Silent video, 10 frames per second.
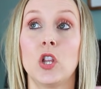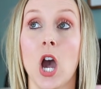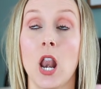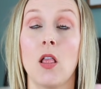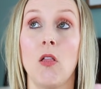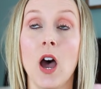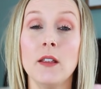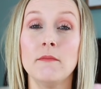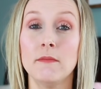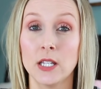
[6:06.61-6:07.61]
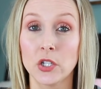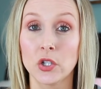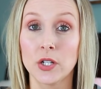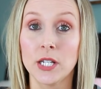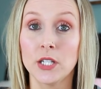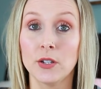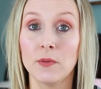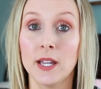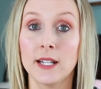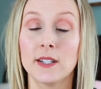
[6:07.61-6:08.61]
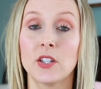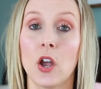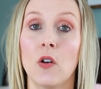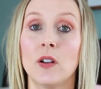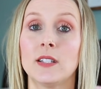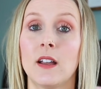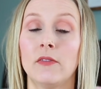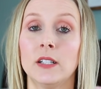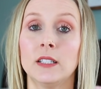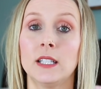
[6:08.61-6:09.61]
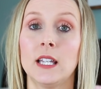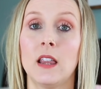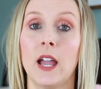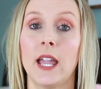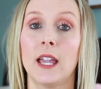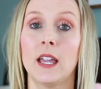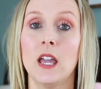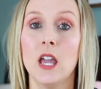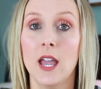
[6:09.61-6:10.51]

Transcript: got a lot of mystery to it so it's definitely like